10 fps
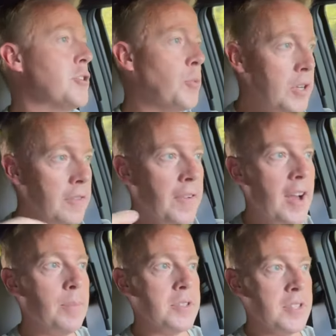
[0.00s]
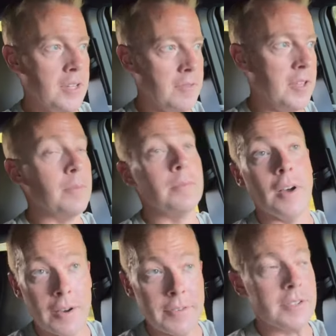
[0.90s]
twenty-five percent of
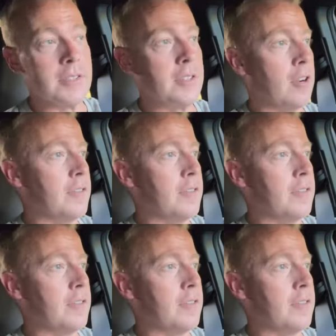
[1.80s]
them, obviously,